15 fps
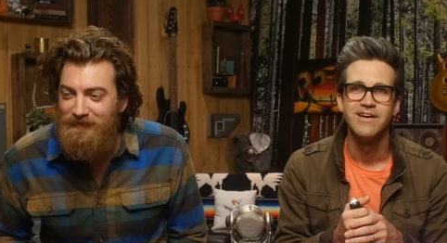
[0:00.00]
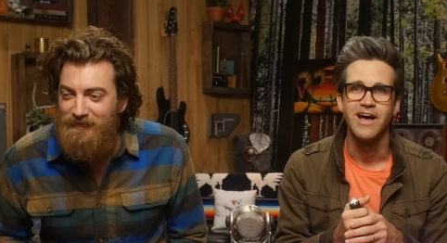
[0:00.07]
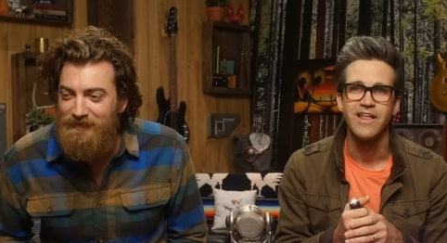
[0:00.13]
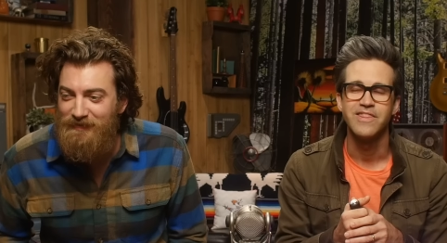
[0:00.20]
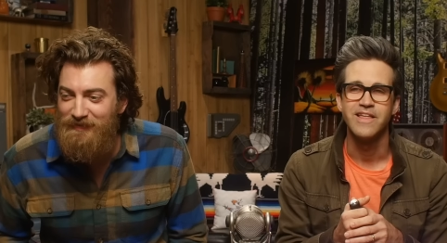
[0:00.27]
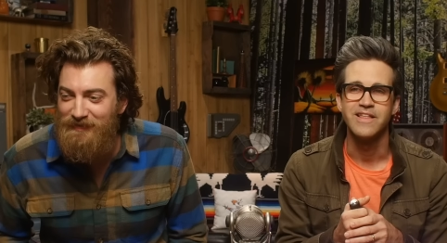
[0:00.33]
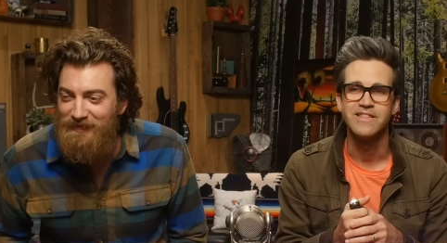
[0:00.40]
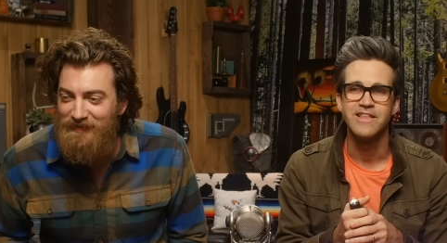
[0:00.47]
Speaker 1: I
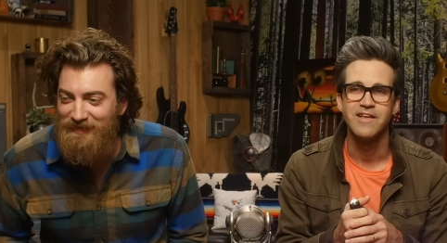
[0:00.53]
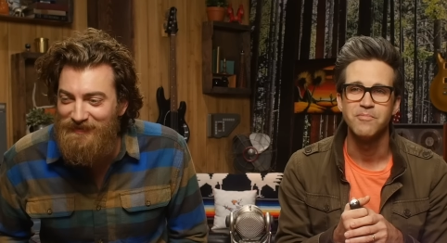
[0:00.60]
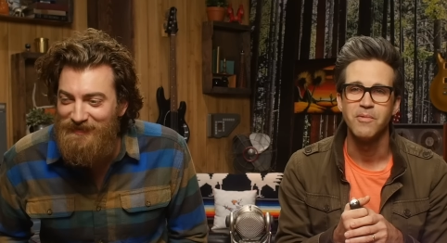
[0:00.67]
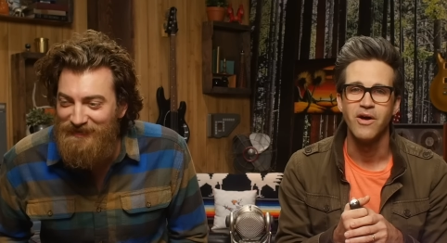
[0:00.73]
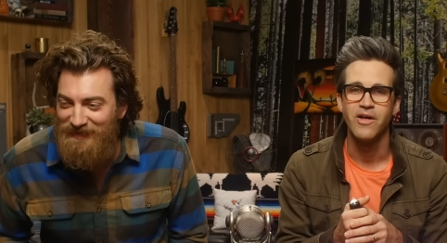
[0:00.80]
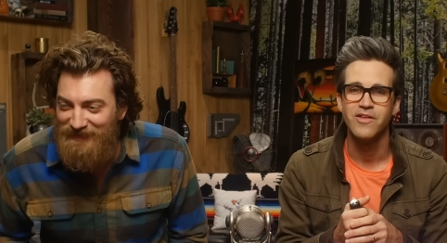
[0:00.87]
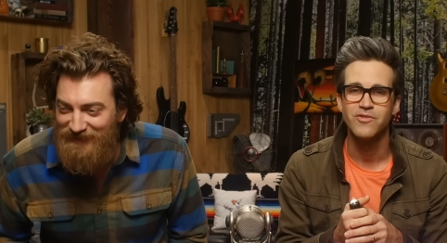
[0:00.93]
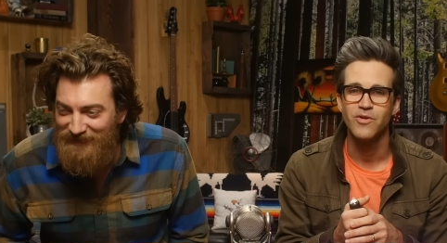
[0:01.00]
think that's
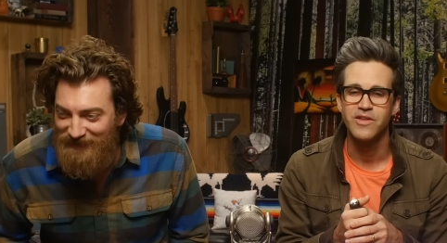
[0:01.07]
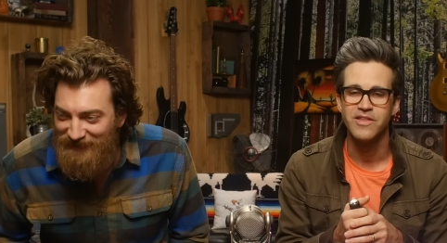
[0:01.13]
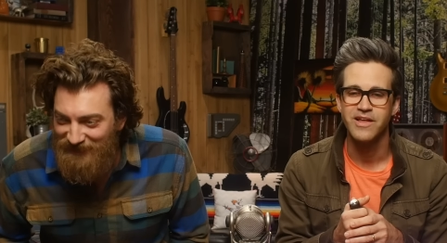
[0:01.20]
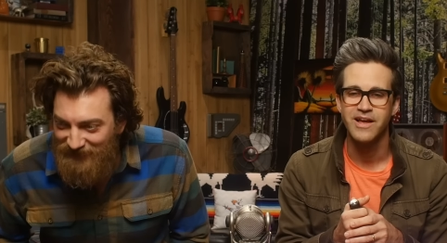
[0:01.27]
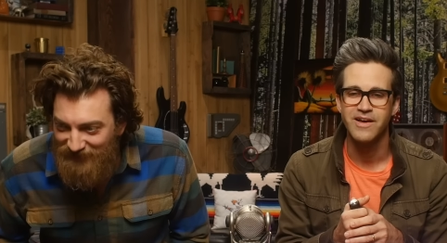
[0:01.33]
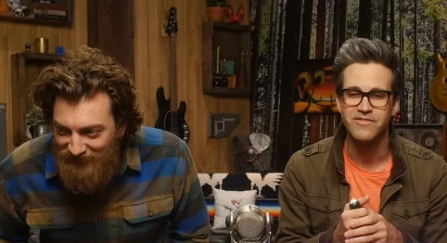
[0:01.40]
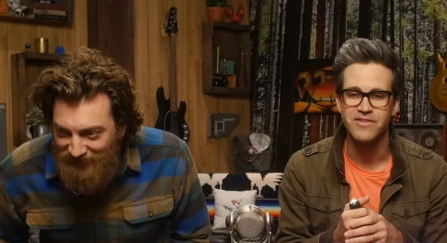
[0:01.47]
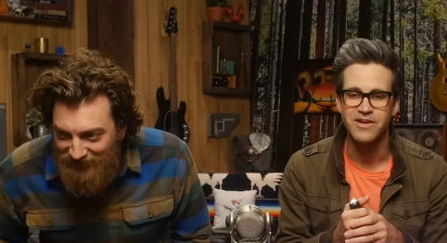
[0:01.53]
my that's the only thing I
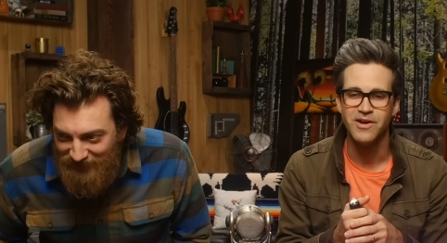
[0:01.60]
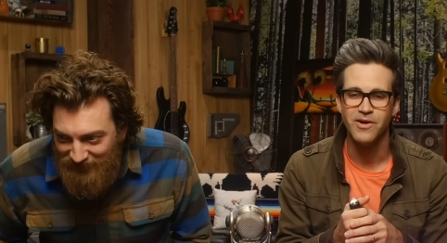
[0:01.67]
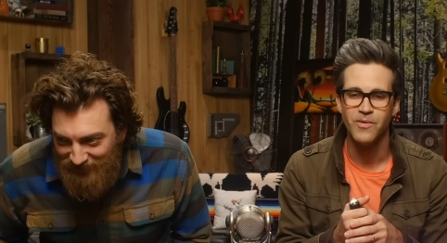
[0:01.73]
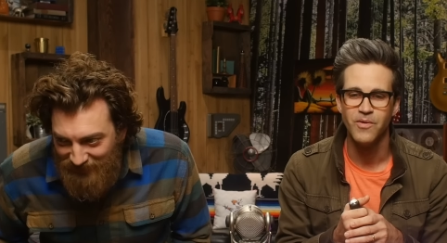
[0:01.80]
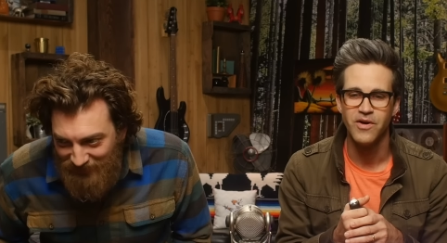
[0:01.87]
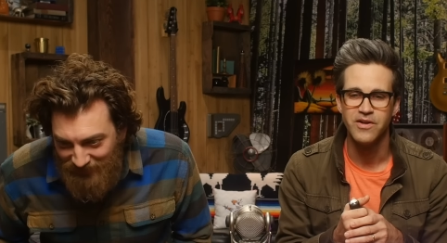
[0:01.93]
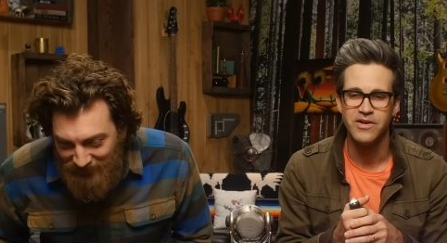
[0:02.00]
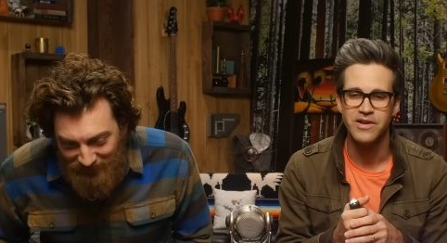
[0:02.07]
have to go
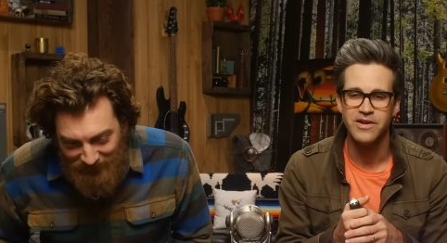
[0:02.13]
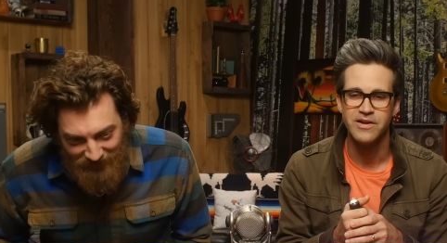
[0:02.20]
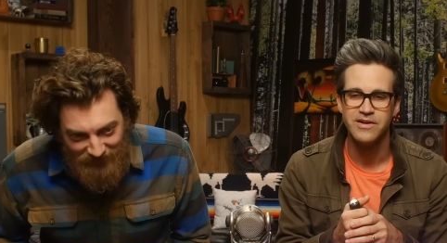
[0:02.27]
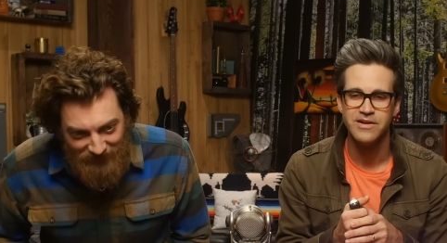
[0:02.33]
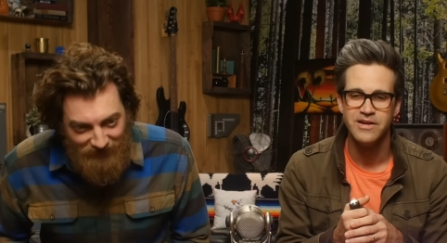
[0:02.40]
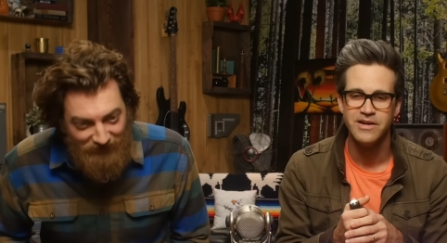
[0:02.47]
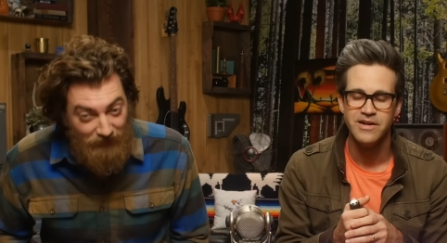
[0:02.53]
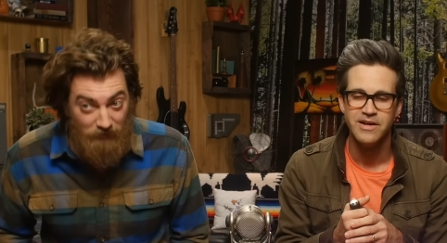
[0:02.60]
on here.
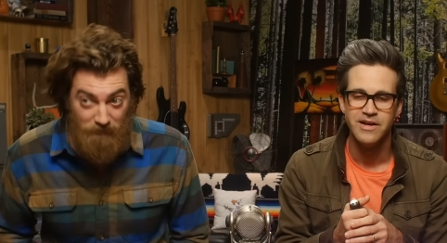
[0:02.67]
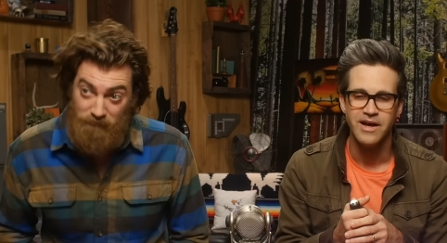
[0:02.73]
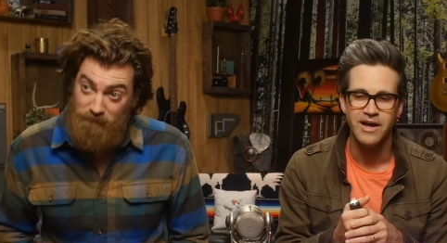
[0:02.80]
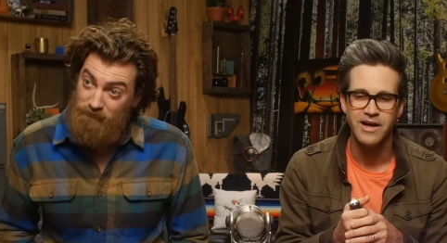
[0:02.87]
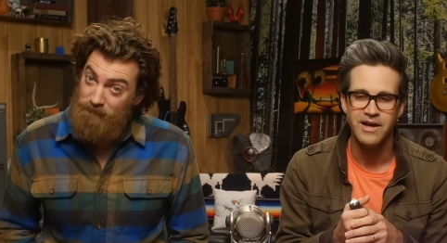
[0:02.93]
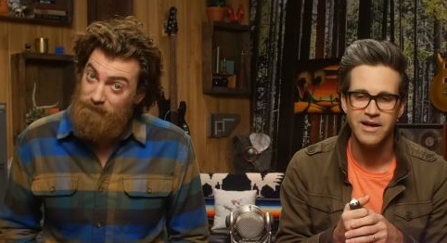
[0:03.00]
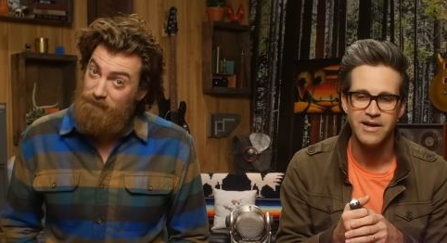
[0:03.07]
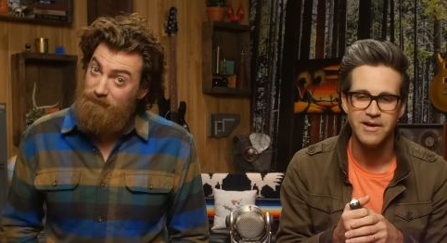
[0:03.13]

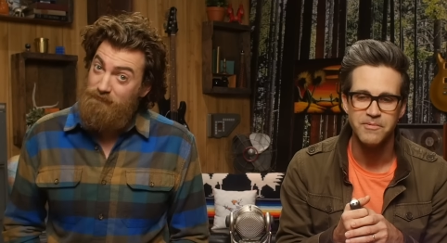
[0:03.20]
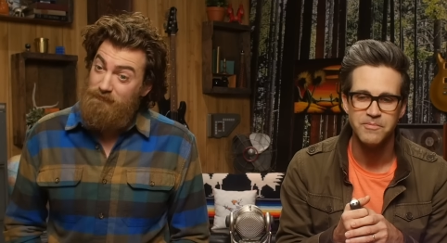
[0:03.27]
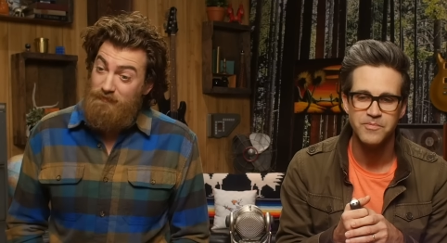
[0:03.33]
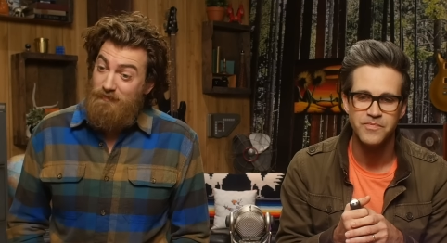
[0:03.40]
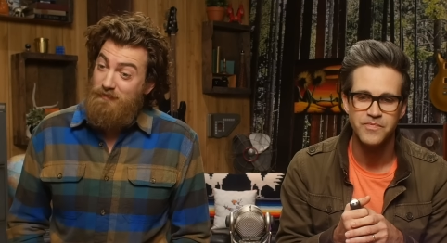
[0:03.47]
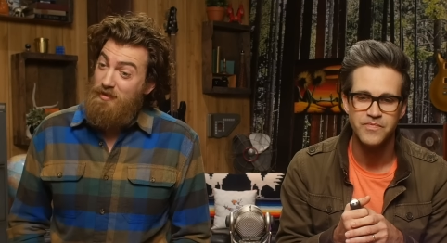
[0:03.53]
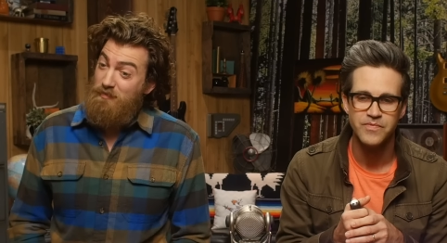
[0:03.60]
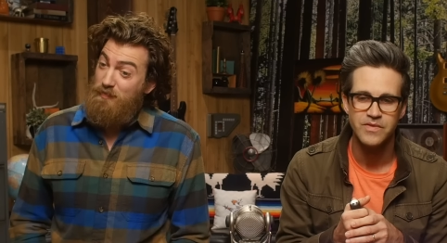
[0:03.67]
Uh,
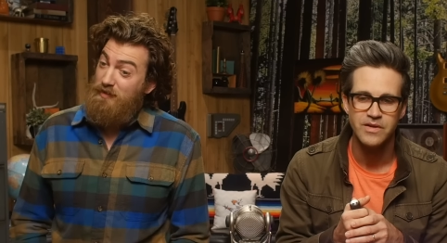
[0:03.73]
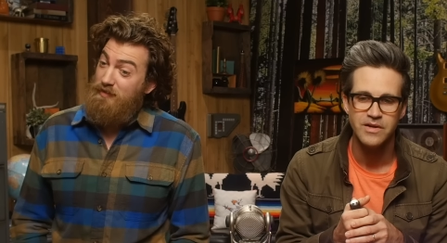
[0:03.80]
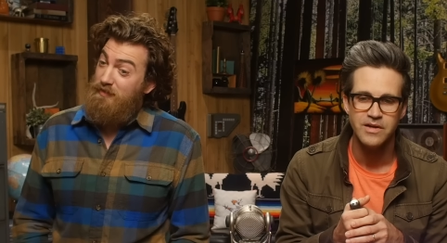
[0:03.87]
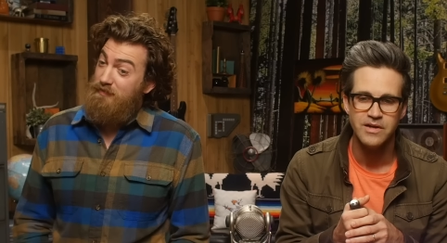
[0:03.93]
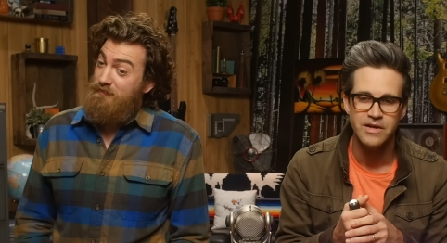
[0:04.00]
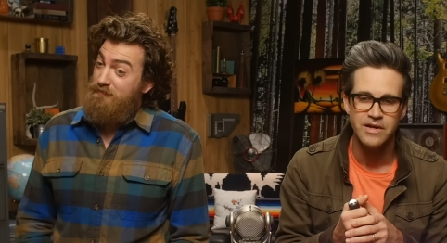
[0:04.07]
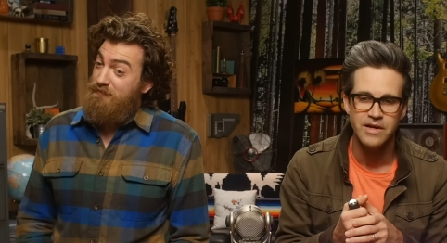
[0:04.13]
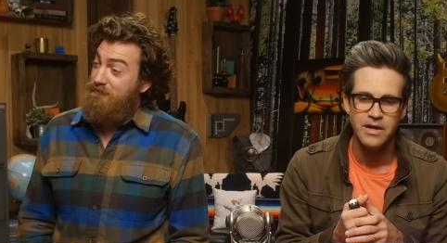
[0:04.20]
Could be
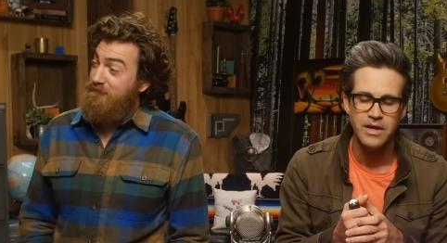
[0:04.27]
good.